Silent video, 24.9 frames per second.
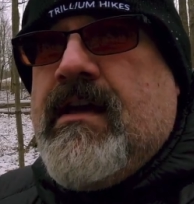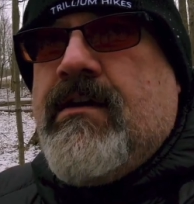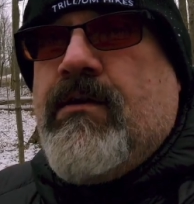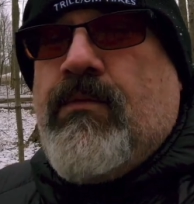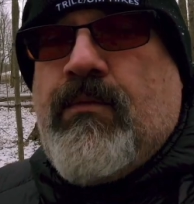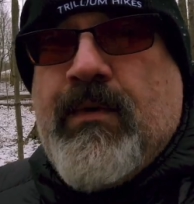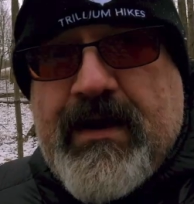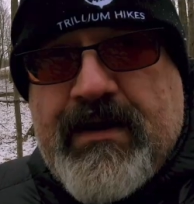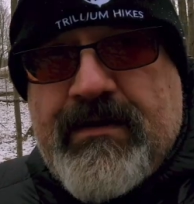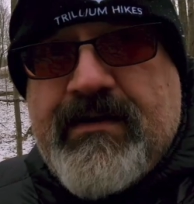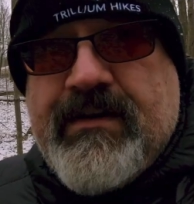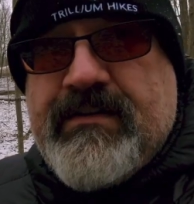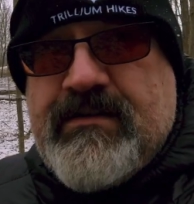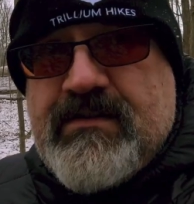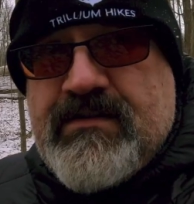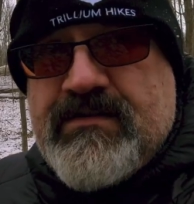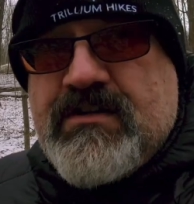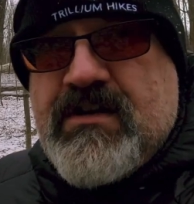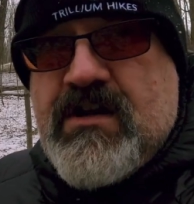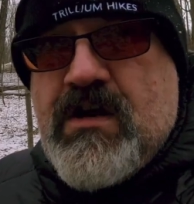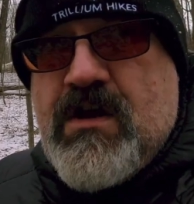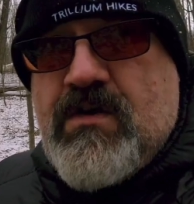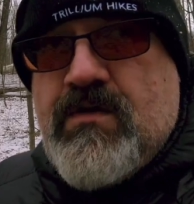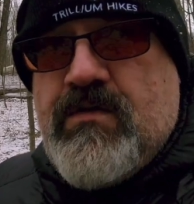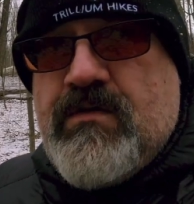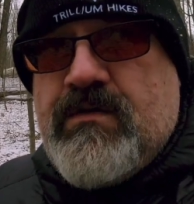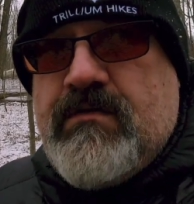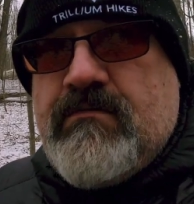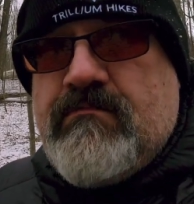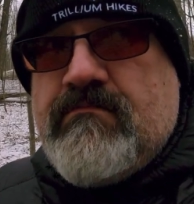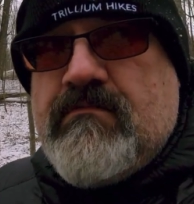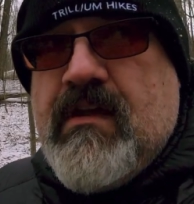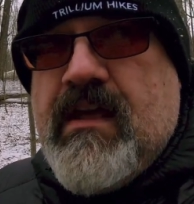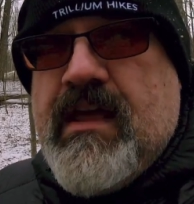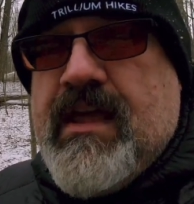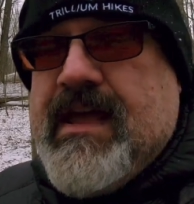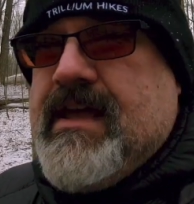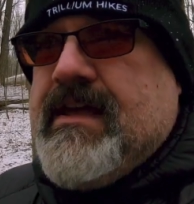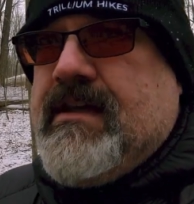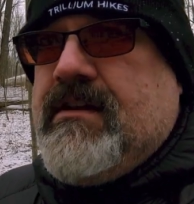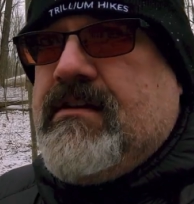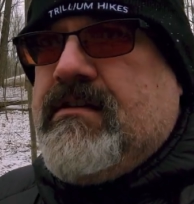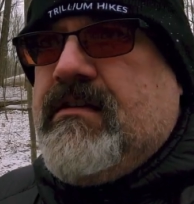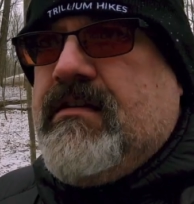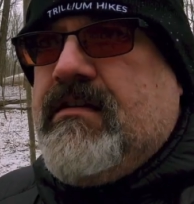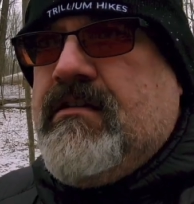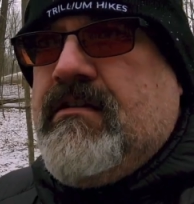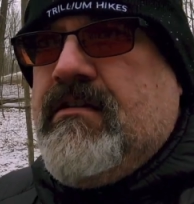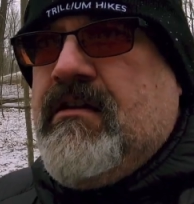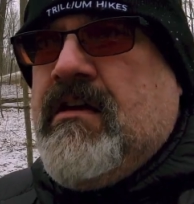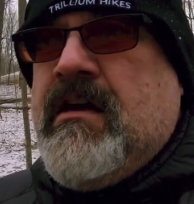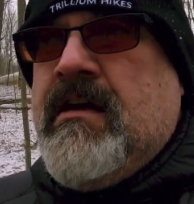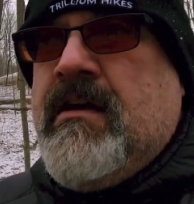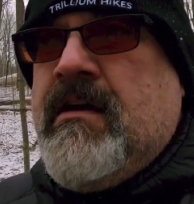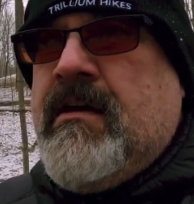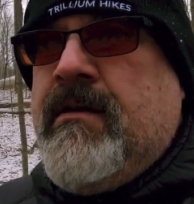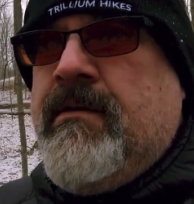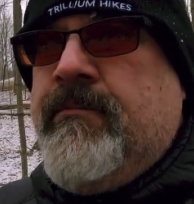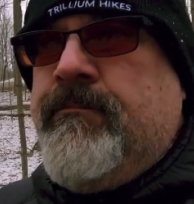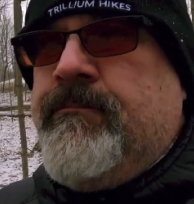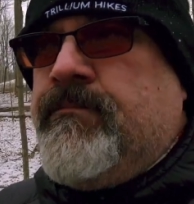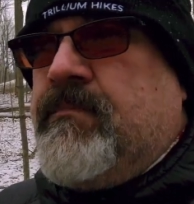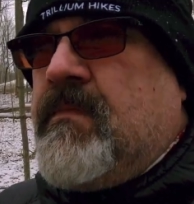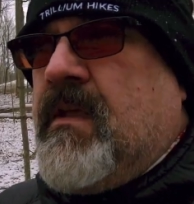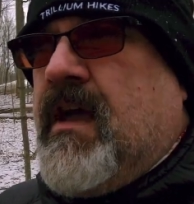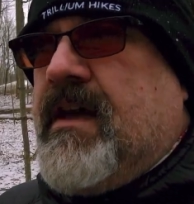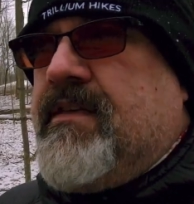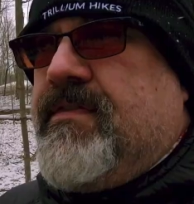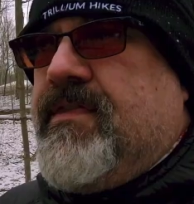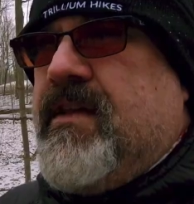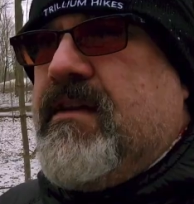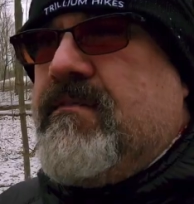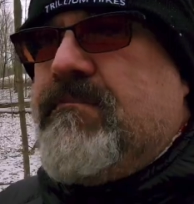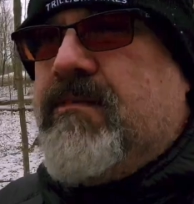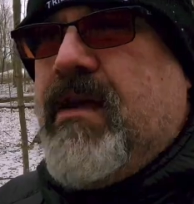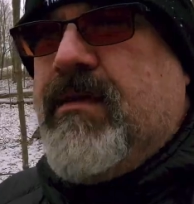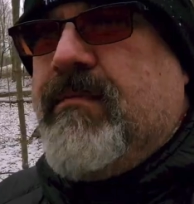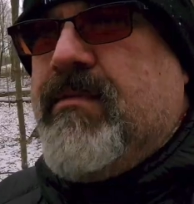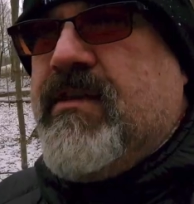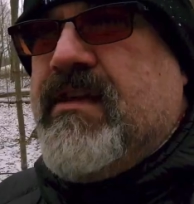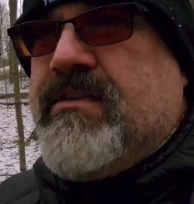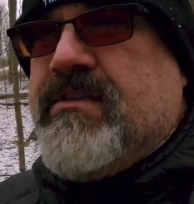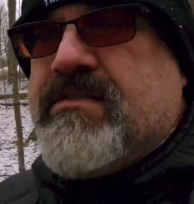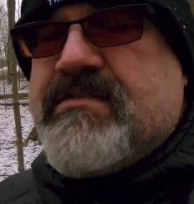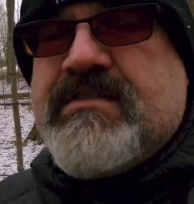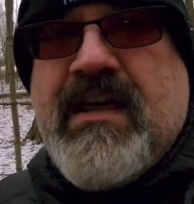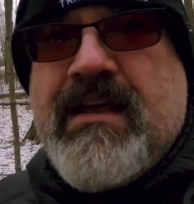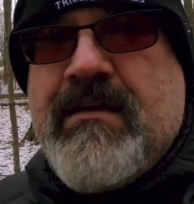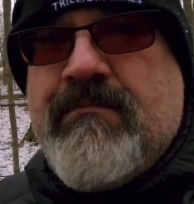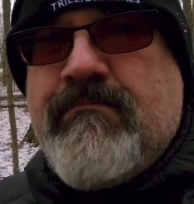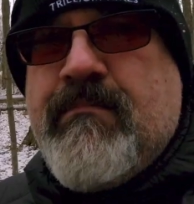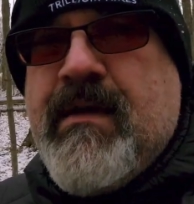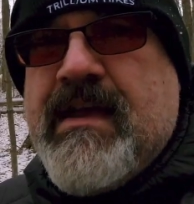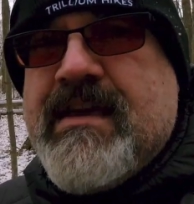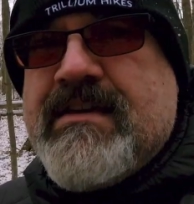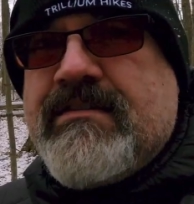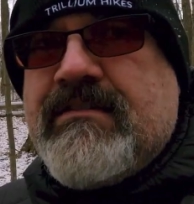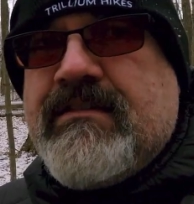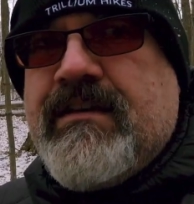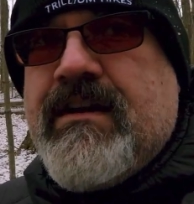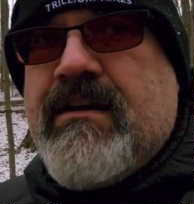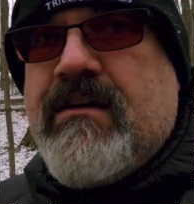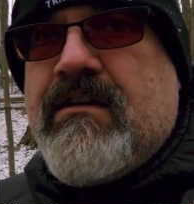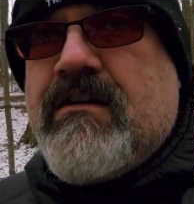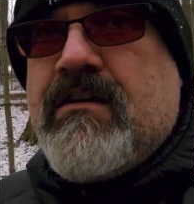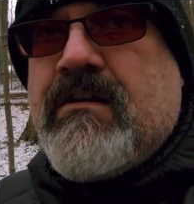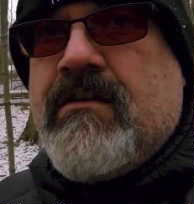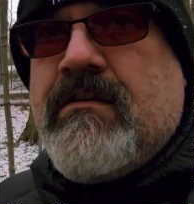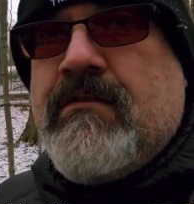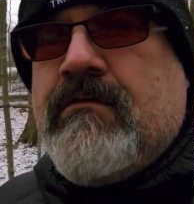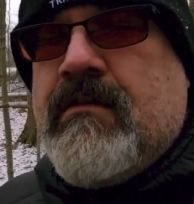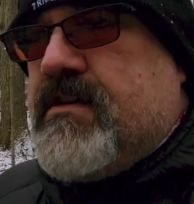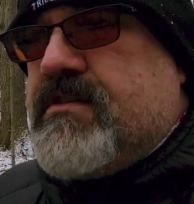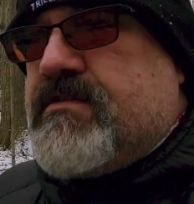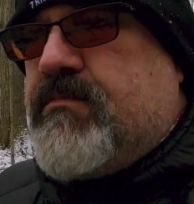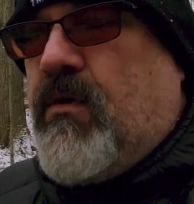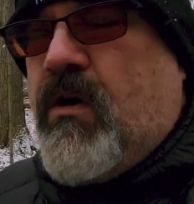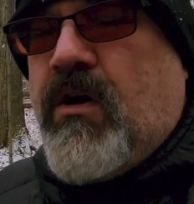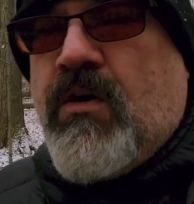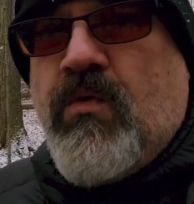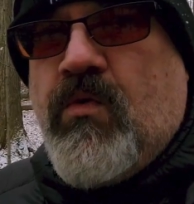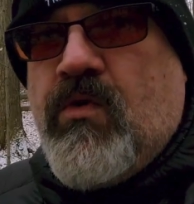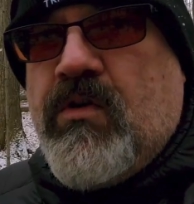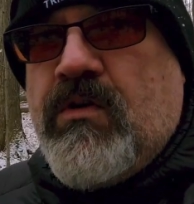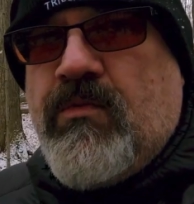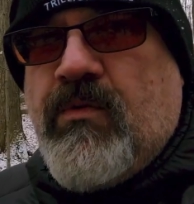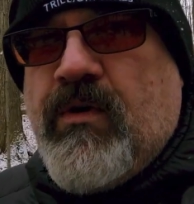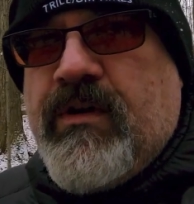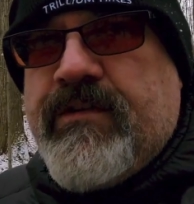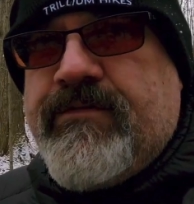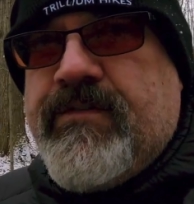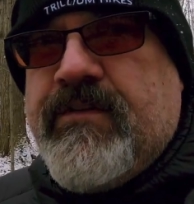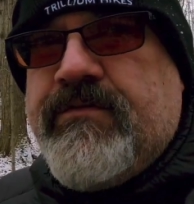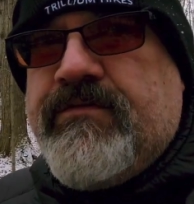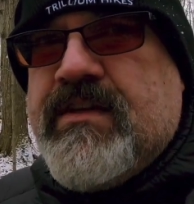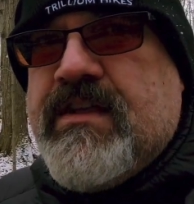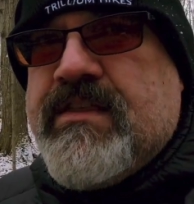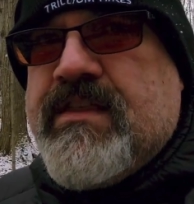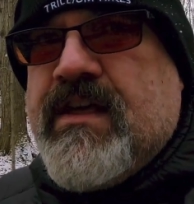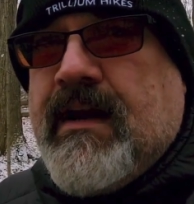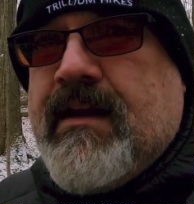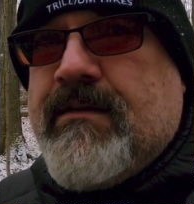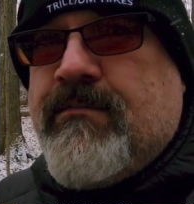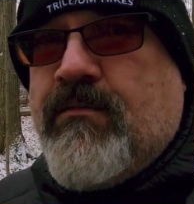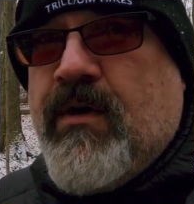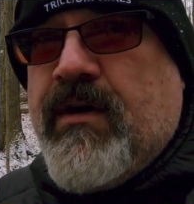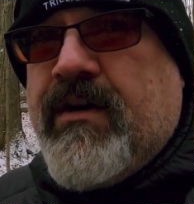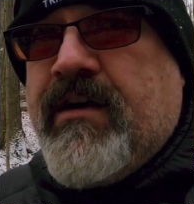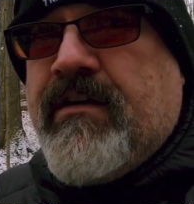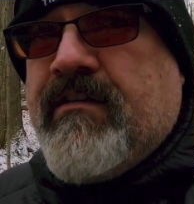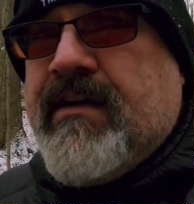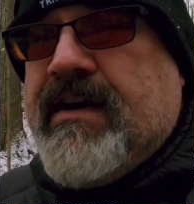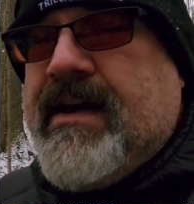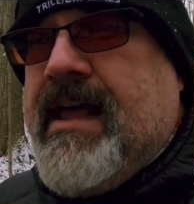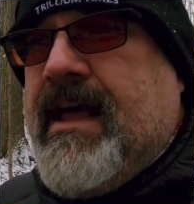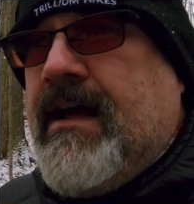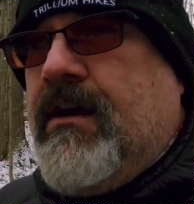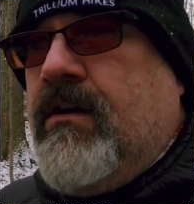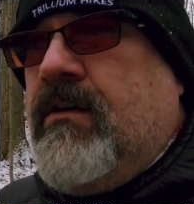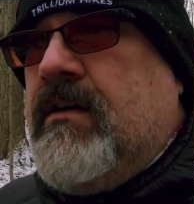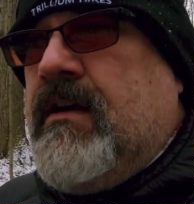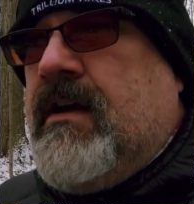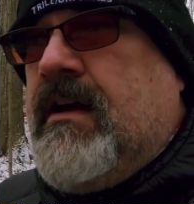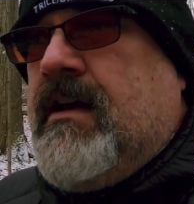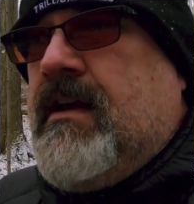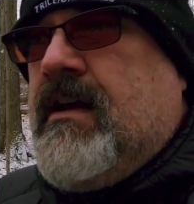wearing this coat, and I think maybe the same base layer Smart Wool 150 that I'm wearing right now.